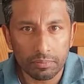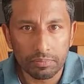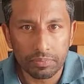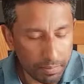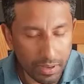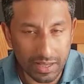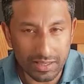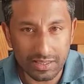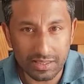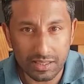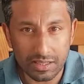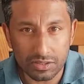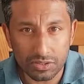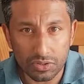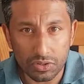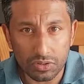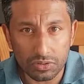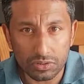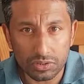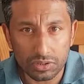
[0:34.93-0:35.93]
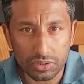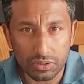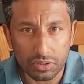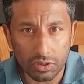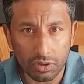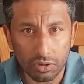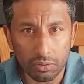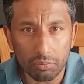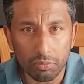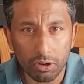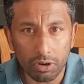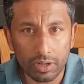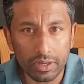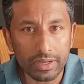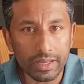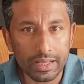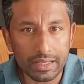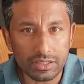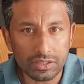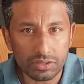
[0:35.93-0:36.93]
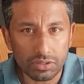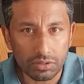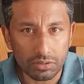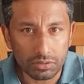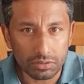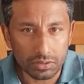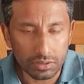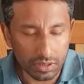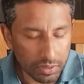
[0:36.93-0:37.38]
pasta sauce or bolognese sauce.